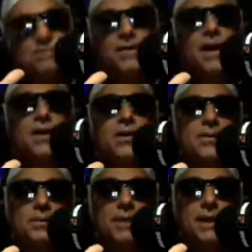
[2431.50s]
fired
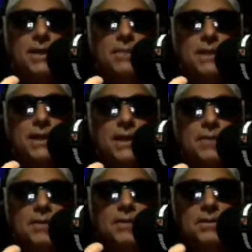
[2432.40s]
up about it, man.
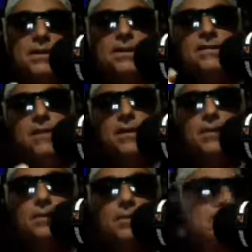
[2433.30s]
I'm completely fired
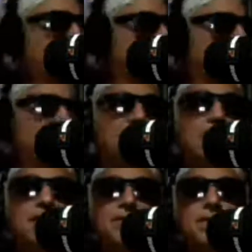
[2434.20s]
up about
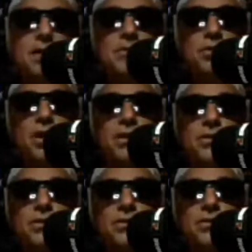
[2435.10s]
life, and I'm trying
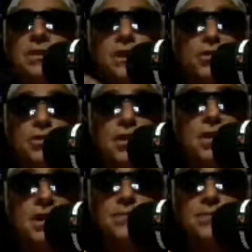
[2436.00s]
to not trying.